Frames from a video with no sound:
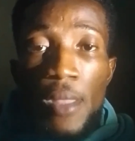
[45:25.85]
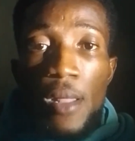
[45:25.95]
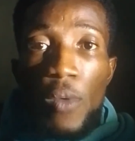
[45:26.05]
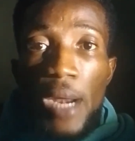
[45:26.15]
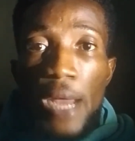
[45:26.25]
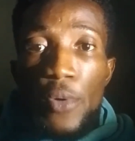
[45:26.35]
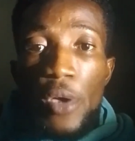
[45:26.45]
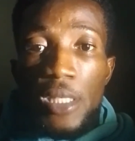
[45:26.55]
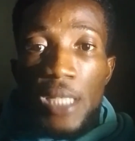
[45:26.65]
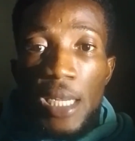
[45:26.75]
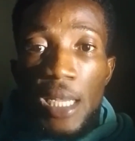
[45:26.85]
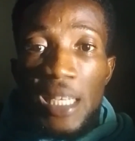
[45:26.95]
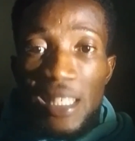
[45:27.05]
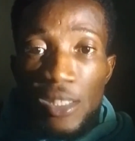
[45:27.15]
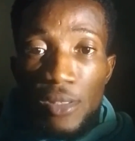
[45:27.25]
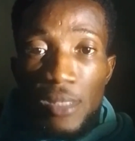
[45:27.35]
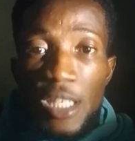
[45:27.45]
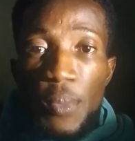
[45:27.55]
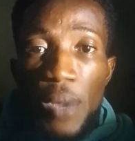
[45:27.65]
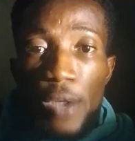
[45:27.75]
what I do on this channel is teach
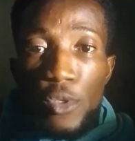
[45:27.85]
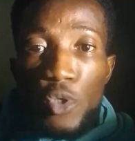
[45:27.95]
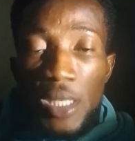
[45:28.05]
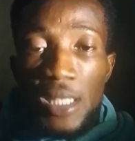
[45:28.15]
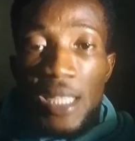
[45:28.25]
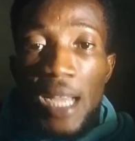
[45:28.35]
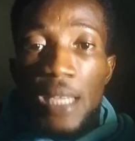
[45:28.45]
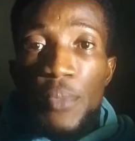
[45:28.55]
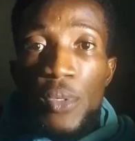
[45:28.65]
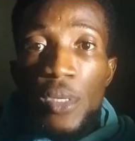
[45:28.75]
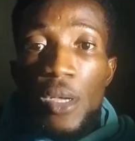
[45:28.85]
people how to strategically build